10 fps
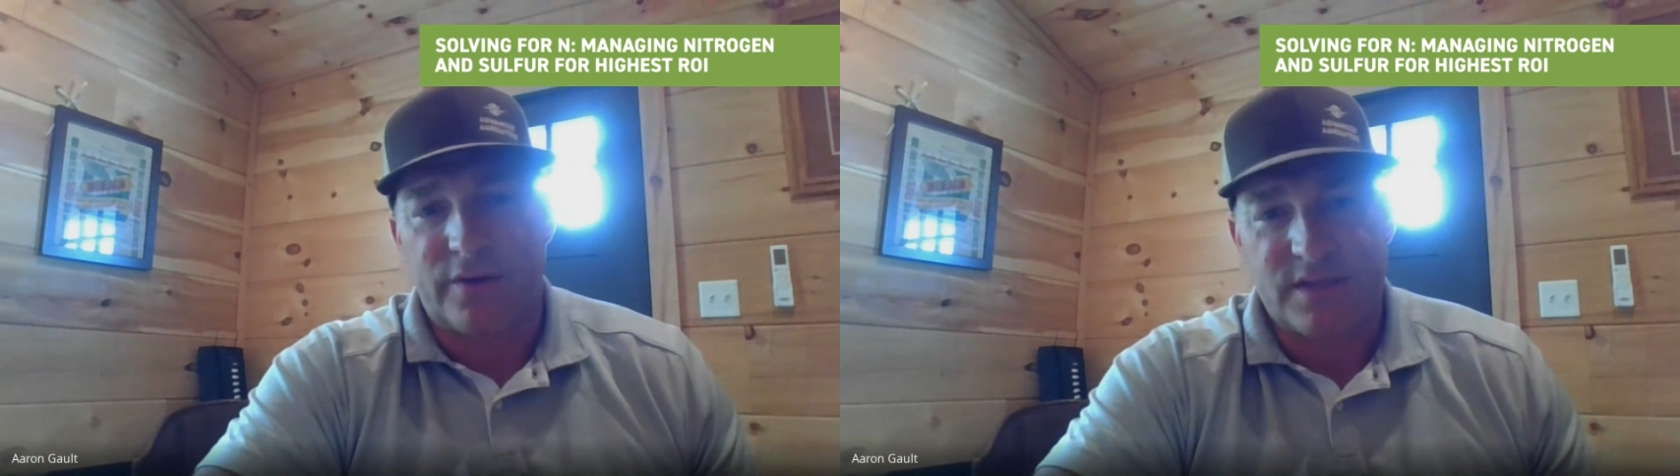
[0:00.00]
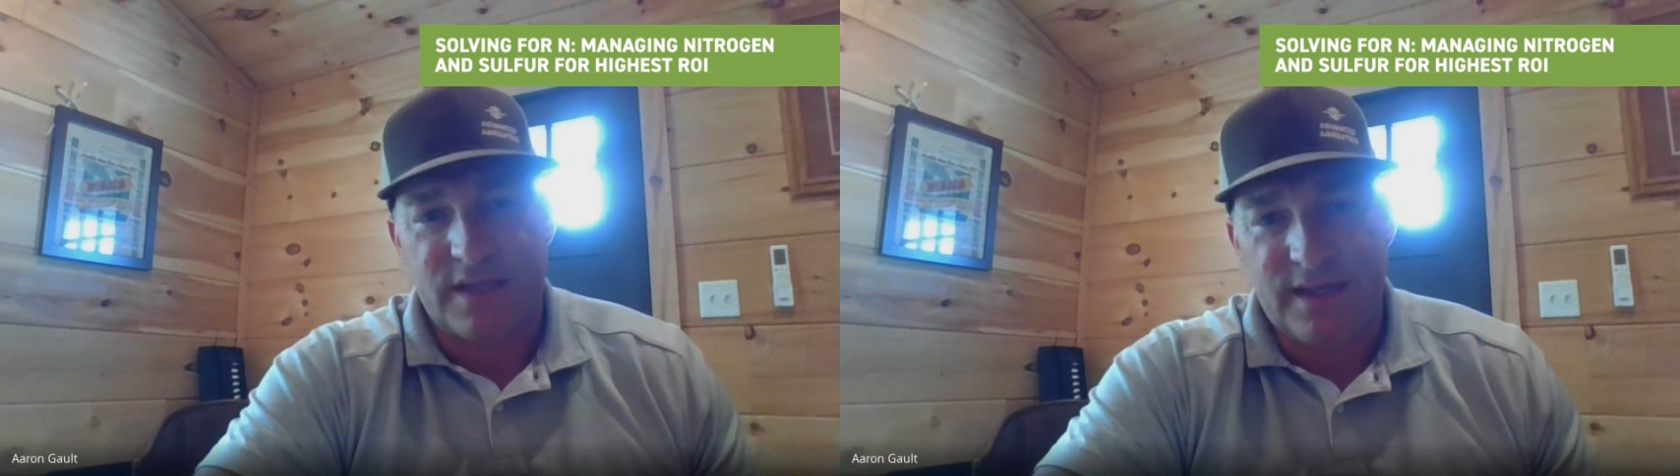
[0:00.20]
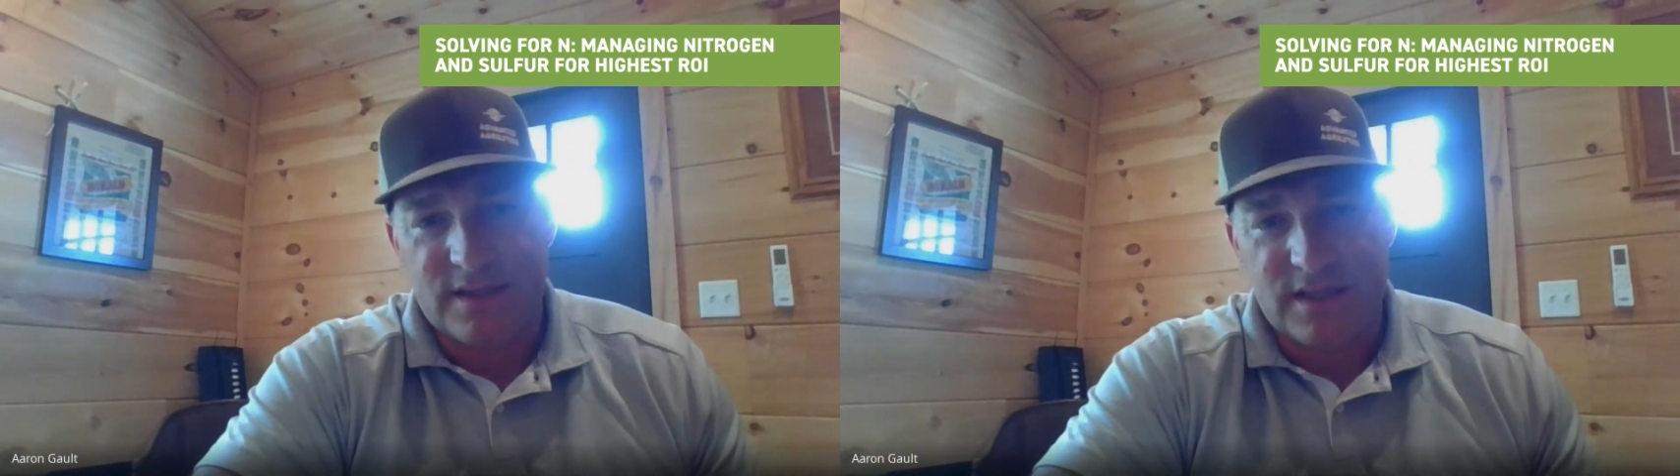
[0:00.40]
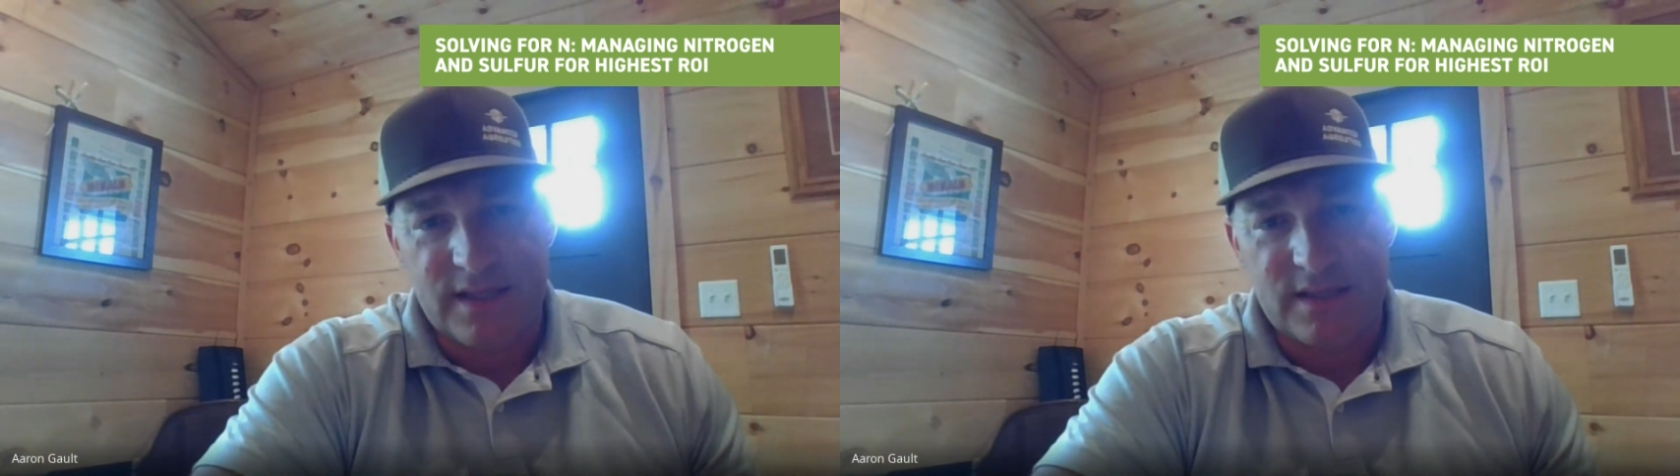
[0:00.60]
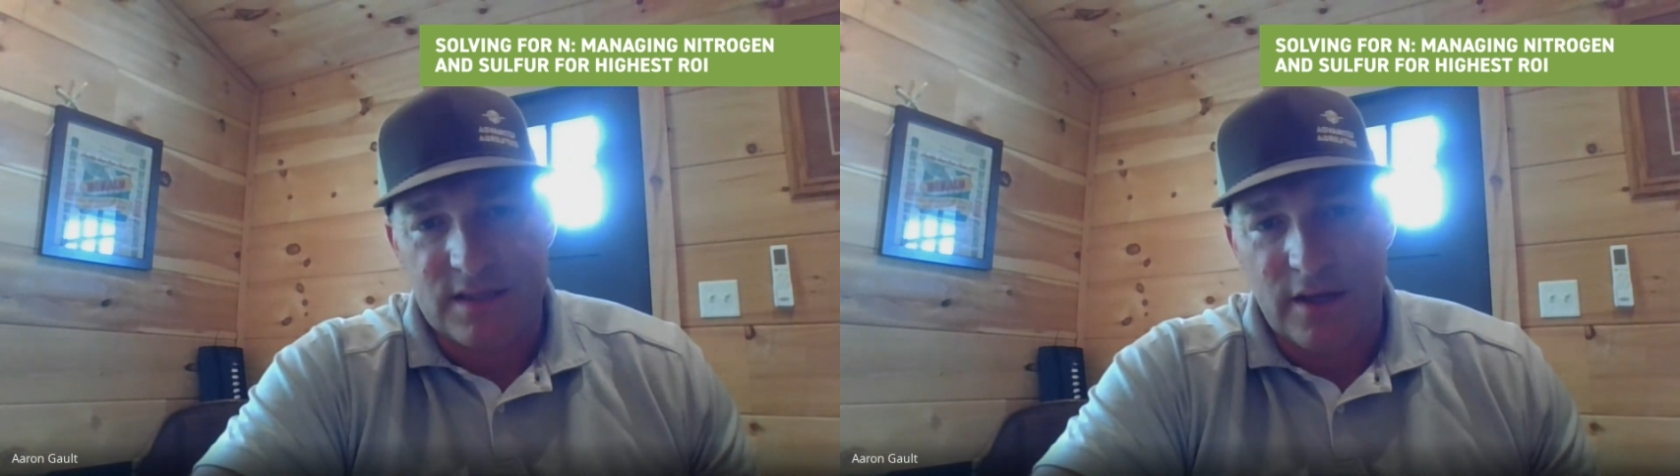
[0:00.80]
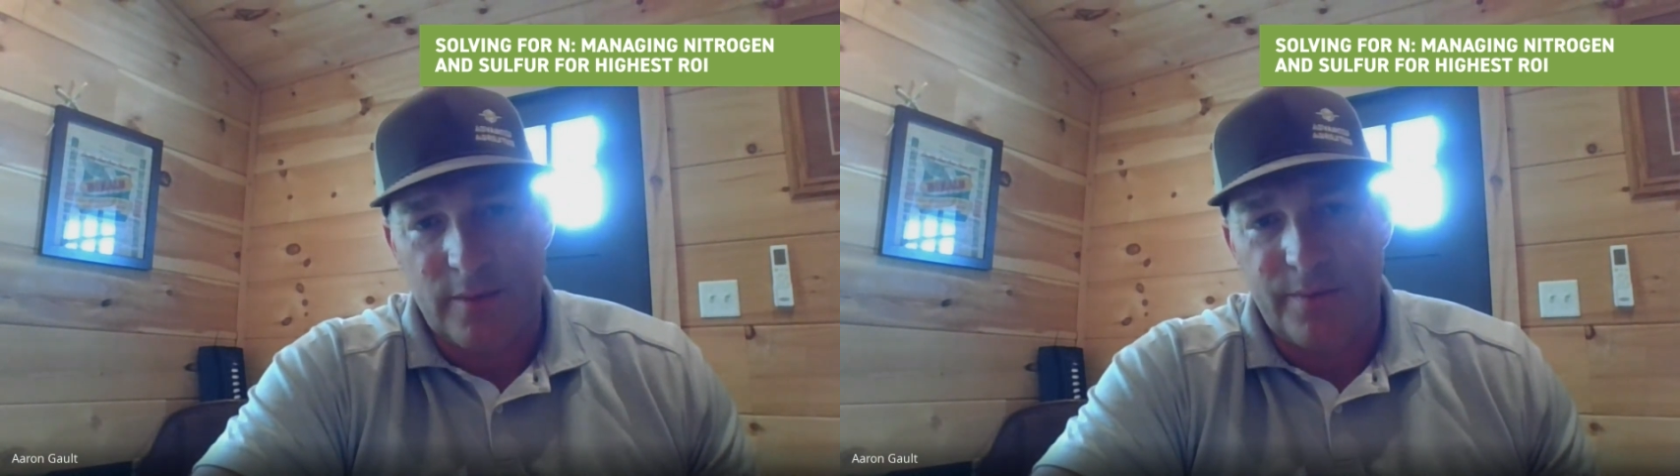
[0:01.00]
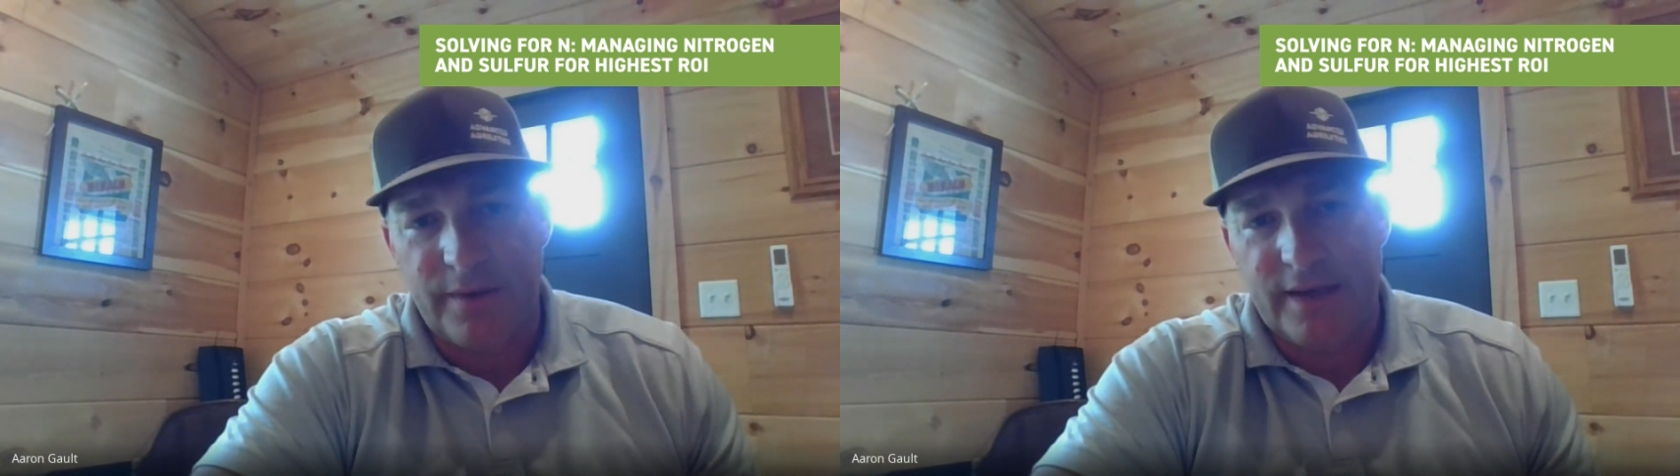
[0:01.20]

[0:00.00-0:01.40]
a CEC sub